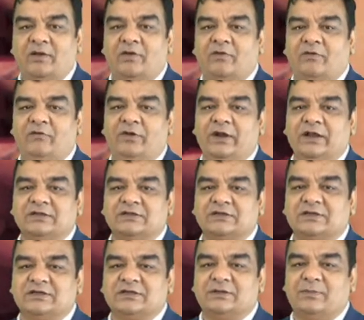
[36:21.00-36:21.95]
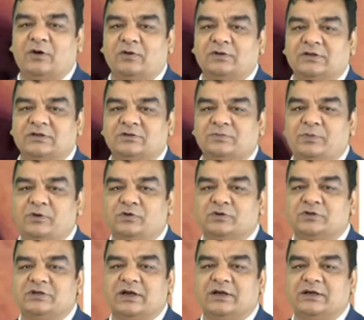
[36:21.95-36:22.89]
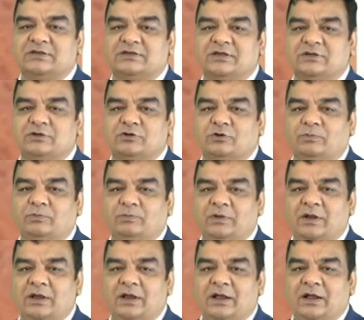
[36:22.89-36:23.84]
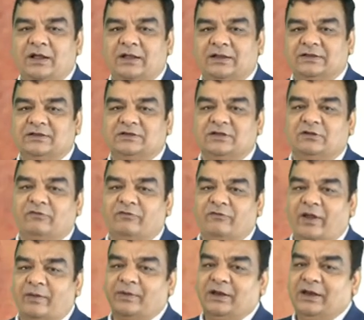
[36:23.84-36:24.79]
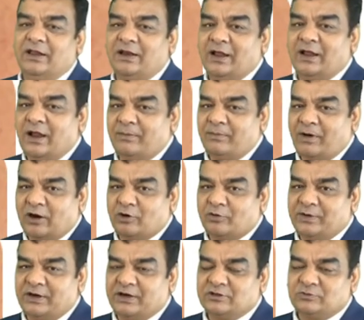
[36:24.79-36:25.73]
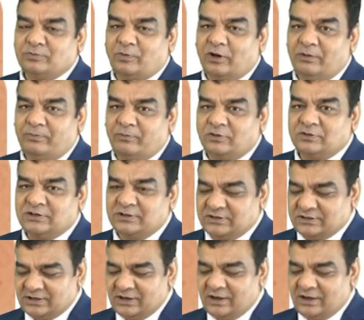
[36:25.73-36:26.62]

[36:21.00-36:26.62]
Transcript: we discussed about this Peutz-Jeghers syndrome. This is familial hematomatous polyposis.